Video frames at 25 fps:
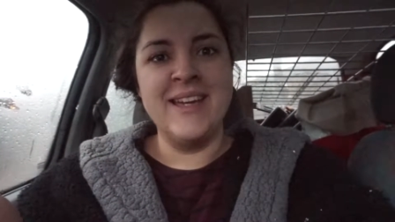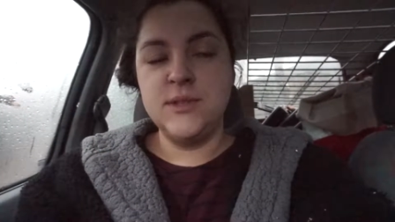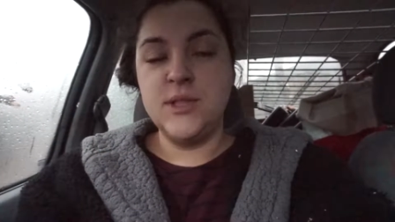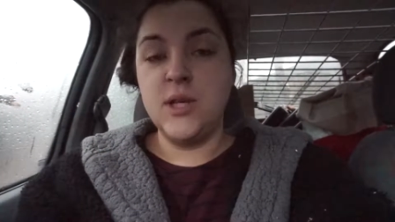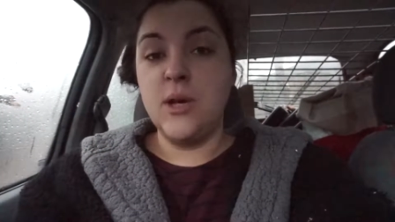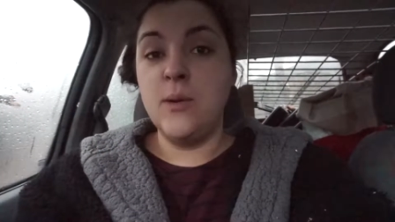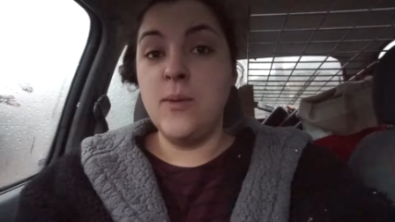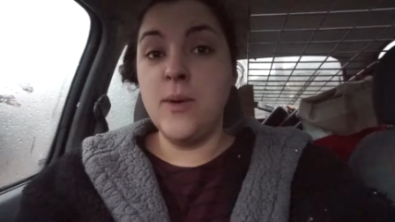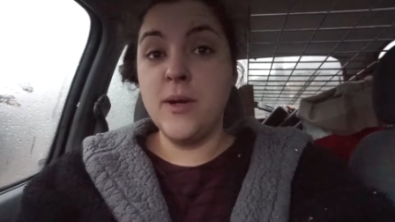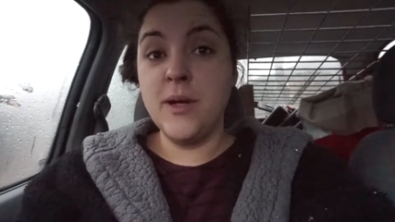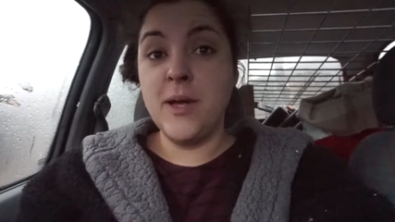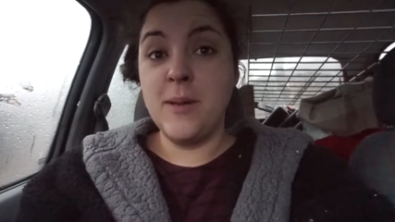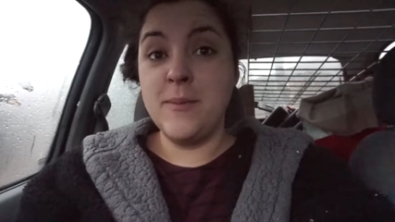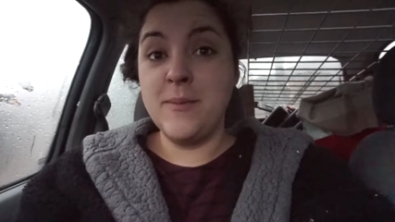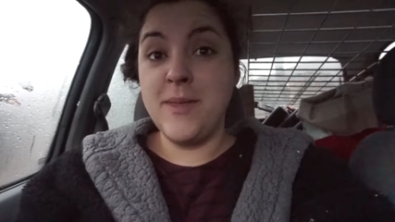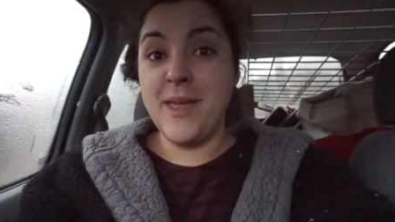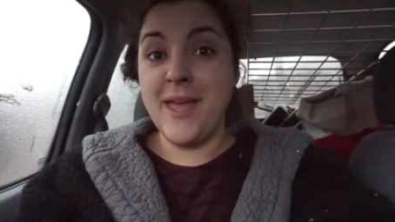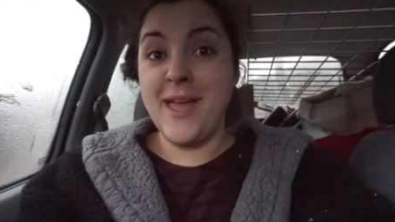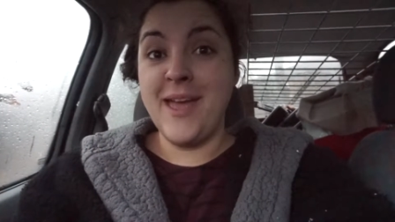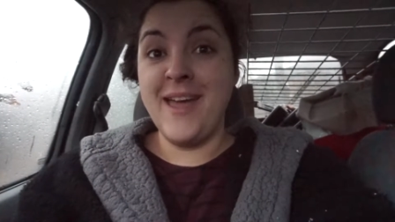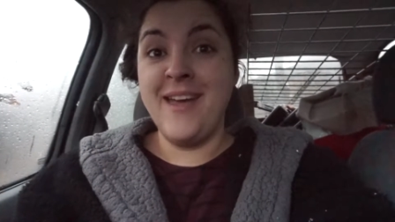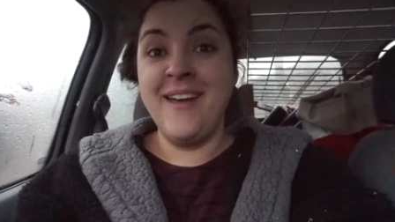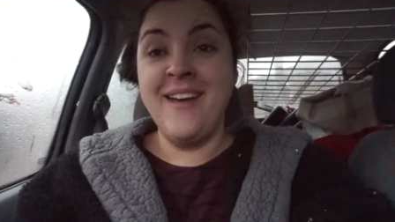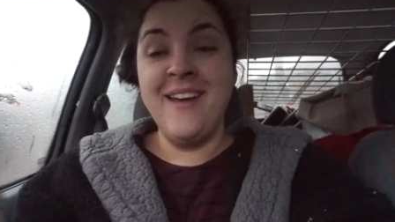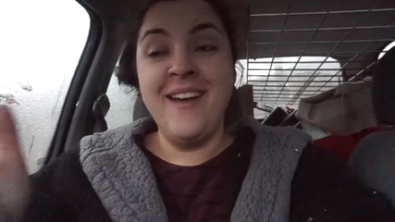So I woke up
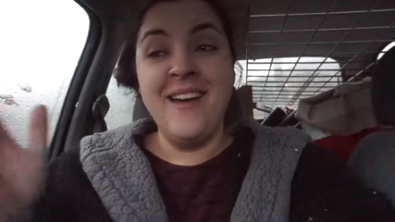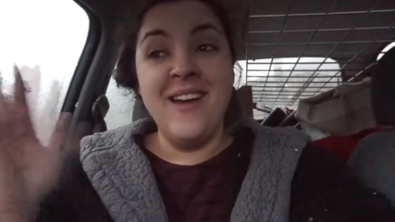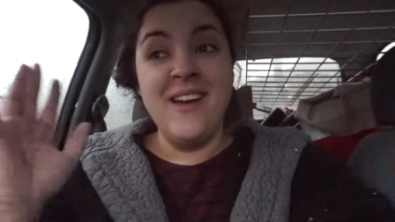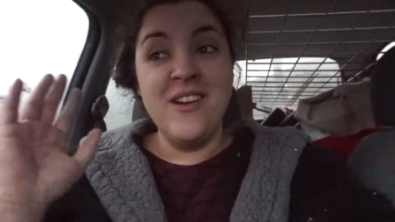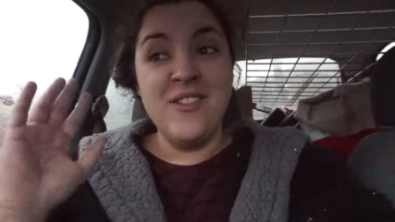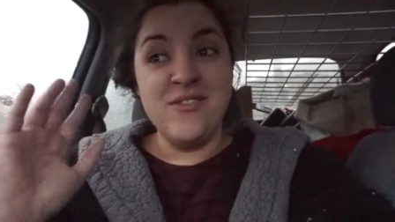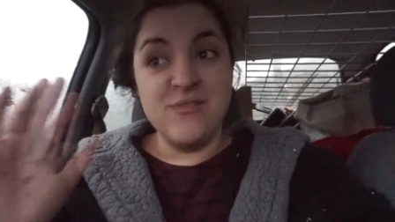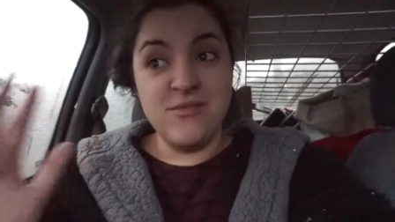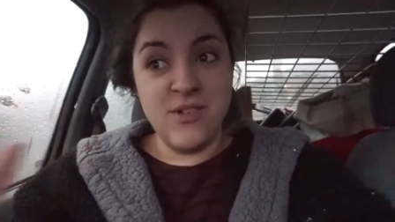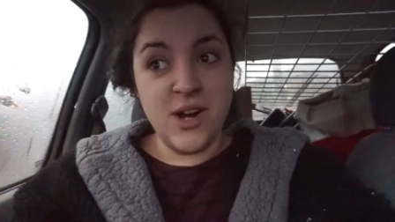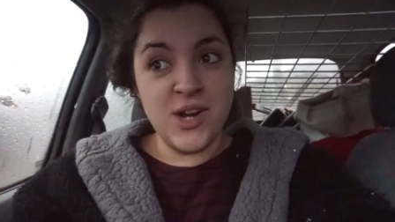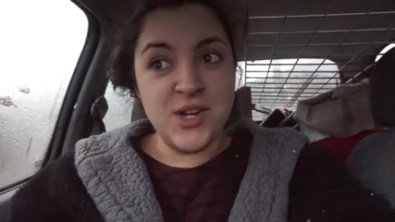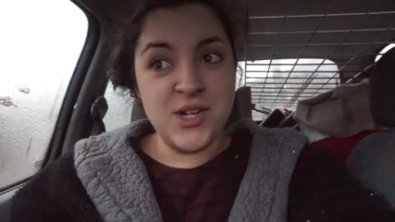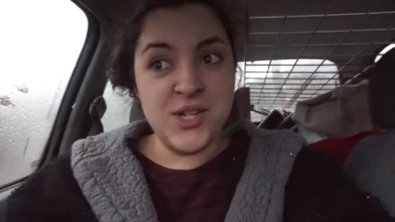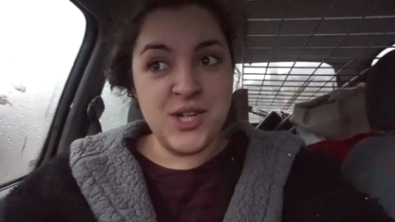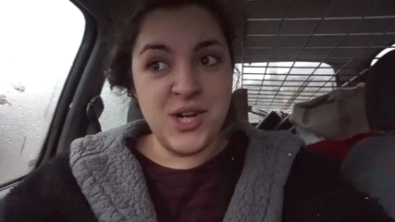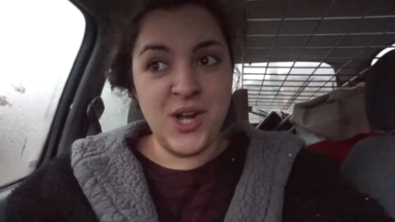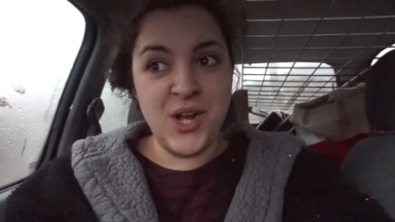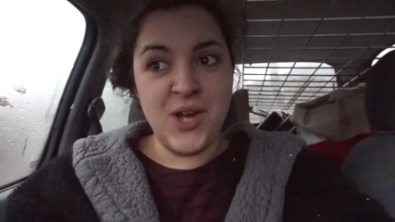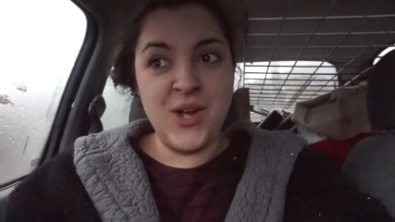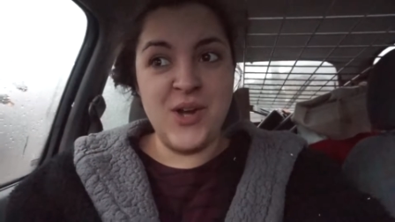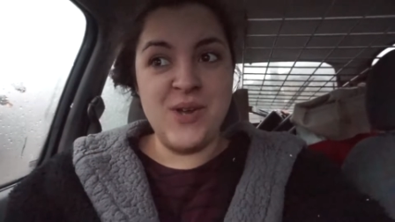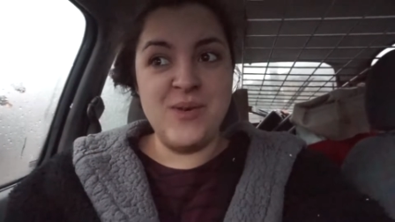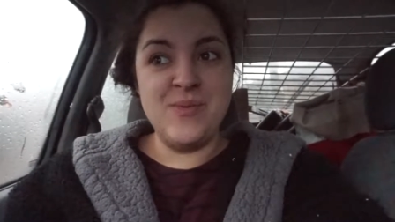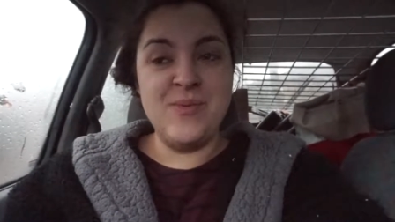there, rushed
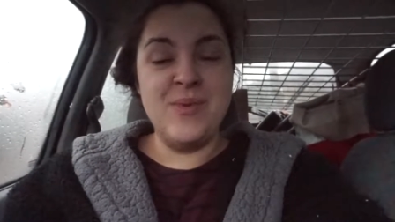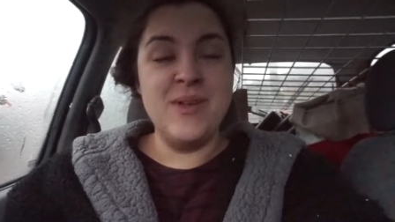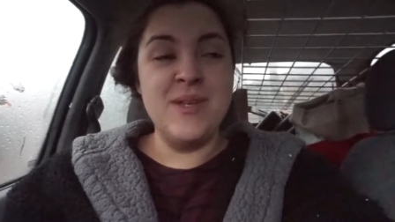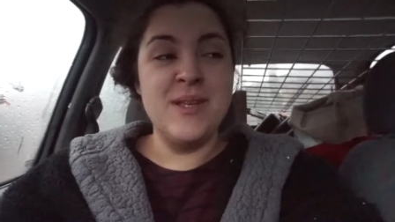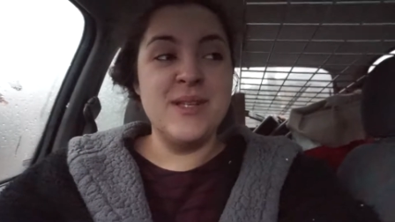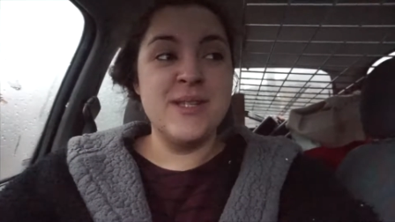home,